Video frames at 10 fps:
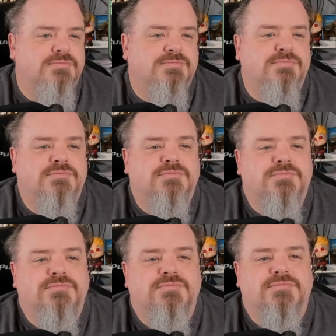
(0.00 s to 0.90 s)

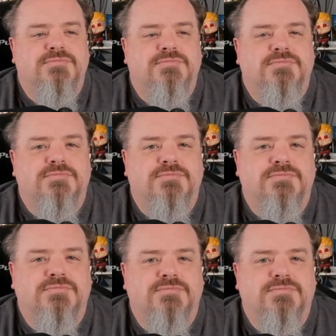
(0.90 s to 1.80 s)

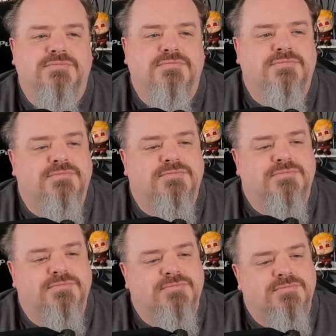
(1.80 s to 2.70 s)

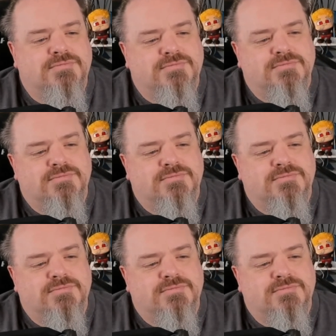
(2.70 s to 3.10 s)
(silent)